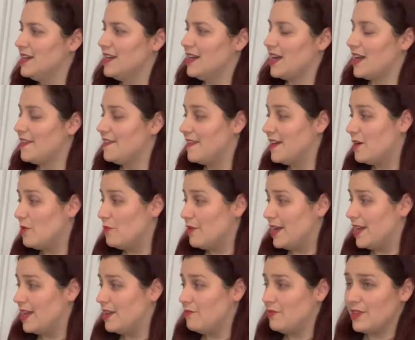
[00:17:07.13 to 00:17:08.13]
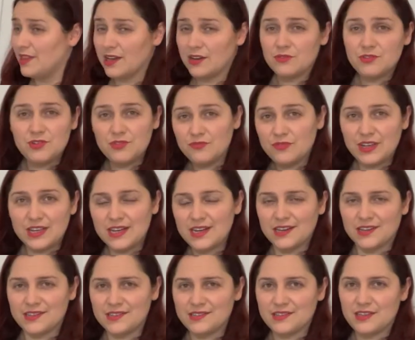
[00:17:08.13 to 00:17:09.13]
And that way, without you
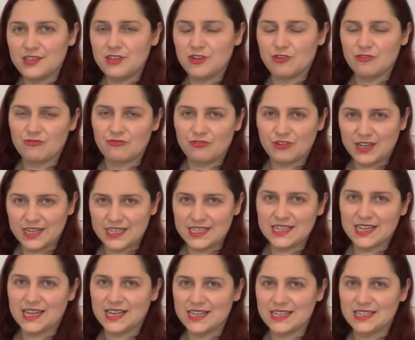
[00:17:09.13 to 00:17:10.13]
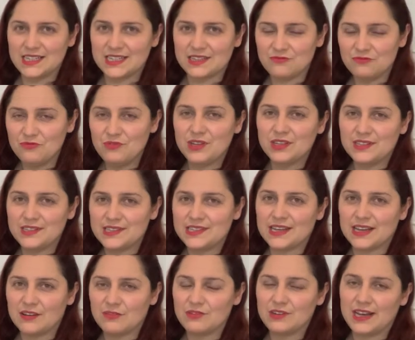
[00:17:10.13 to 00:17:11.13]
realizing, your right hand will
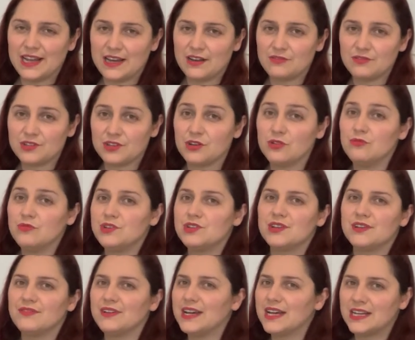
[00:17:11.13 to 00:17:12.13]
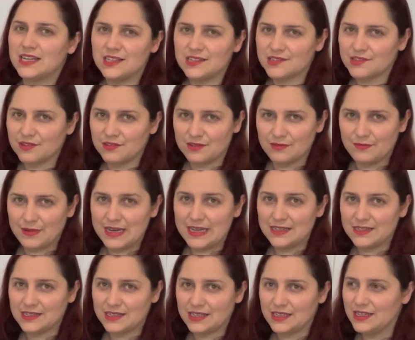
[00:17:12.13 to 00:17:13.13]
sound louder, or whichever hand has got the
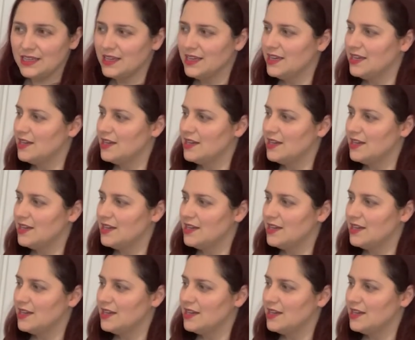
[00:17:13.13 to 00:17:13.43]
melody